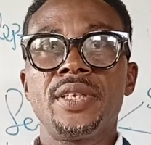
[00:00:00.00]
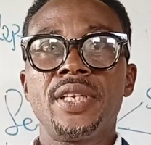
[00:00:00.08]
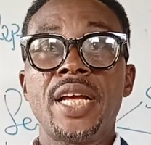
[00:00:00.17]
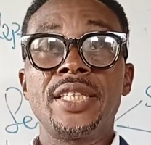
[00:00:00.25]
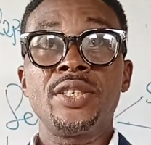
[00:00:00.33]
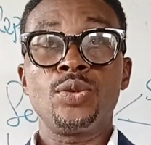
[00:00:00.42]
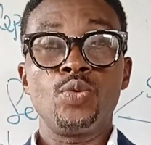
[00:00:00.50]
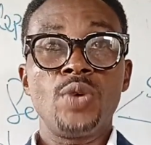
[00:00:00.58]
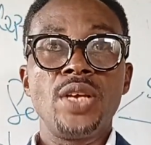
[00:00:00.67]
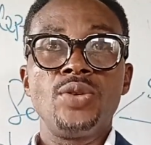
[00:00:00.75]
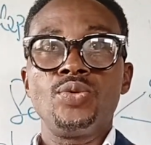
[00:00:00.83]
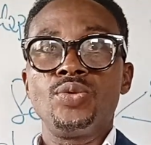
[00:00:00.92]
That is
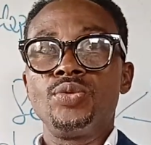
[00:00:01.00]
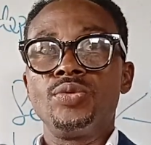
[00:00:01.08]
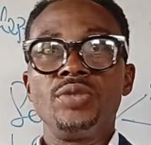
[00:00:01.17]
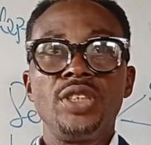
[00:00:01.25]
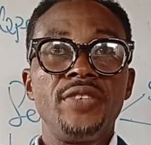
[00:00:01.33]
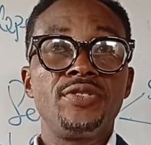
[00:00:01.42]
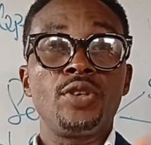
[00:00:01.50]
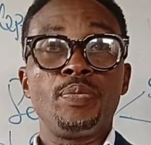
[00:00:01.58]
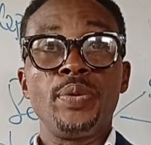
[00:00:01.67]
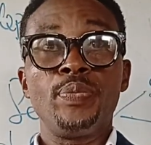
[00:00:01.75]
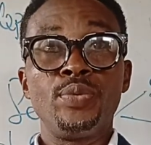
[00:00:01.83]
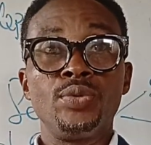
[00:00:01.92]
where you give some
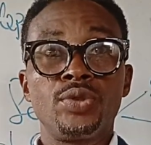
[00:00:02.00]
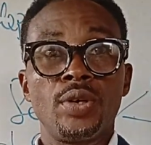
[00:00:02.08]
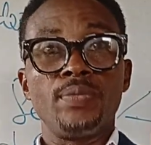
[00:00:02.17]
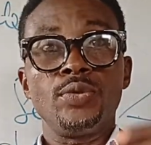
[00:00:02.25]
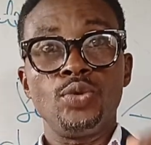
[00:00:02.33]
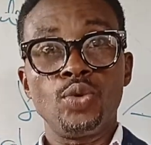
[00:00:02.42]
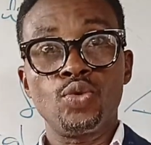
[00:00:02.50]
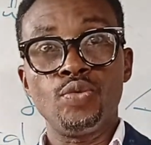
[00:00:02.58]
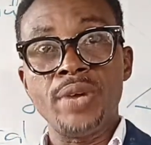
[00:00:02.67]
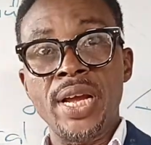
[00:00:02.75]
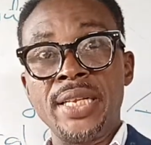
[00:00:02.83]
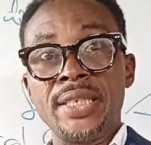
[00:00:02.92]
people some
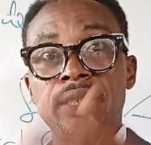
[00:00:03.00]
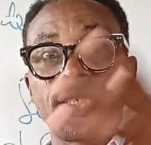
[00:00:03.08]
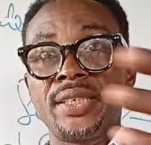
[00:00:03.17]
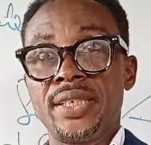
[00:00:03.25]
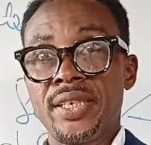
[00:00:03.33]
documents,